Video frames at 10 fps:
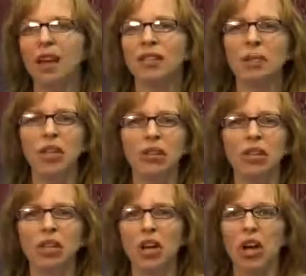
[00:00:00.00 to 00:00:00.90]
Some of those
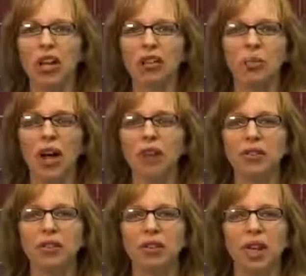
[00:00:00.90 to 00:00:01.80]
can cost,
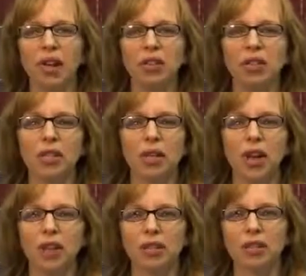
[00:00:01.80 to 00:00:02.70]
wires and conduits can
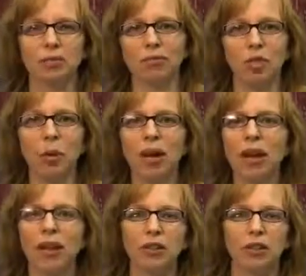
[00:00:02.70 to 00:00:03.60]
cost
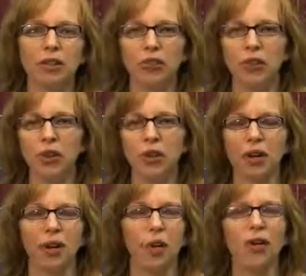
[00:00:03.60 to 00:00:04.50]
$20 a foot
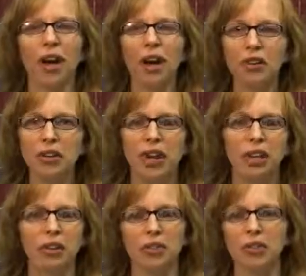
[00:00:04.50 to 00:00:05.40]
or over
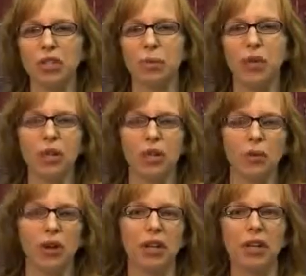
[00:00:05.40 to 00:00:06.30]
$100 a foot, depending
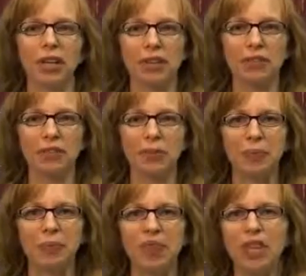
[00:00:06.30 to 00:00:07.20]
on where you live.
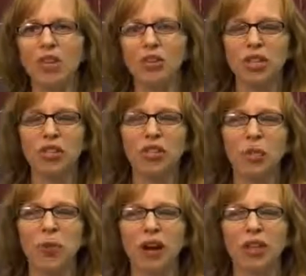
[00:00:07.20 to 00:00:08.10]
So
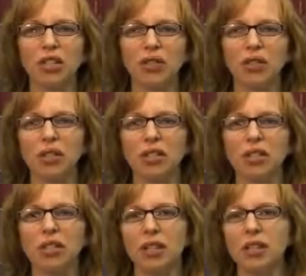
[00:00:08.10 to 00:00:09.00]
consider wireless for those
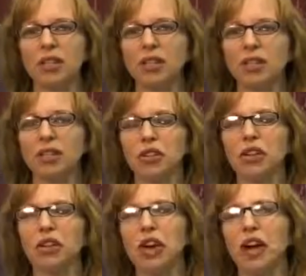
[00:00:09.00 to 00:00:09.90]
installations as a
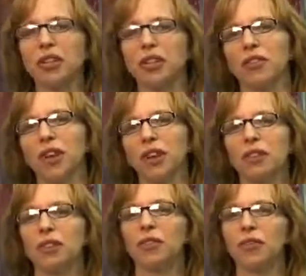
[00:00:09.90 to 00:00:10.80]
good
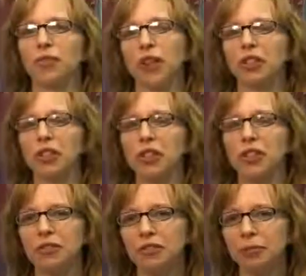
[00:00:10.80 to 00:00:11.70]
cost-effective
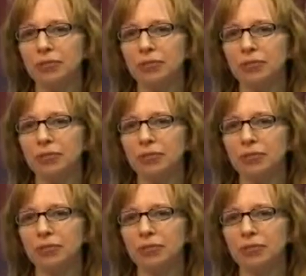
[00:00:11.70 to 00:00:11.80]
alternative.